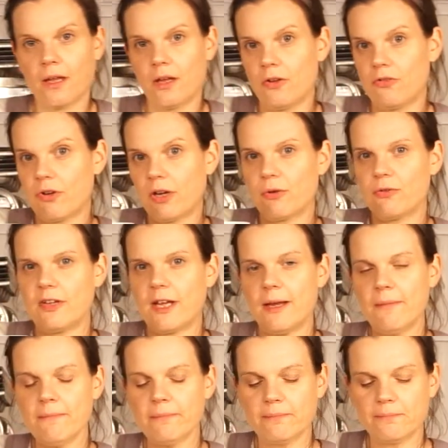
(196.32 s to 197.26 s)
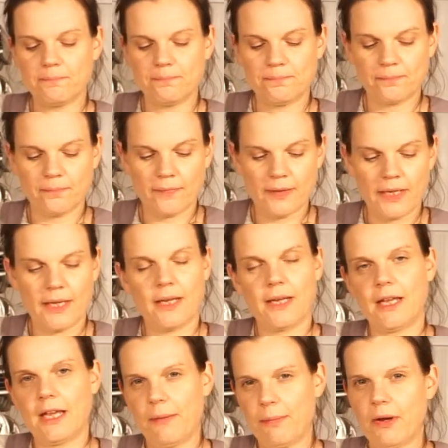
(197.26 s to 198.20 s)
Drink your tea.
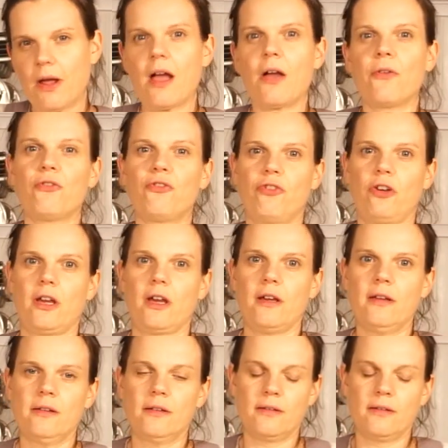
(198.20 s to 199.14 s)
Keep an eye on the sugar.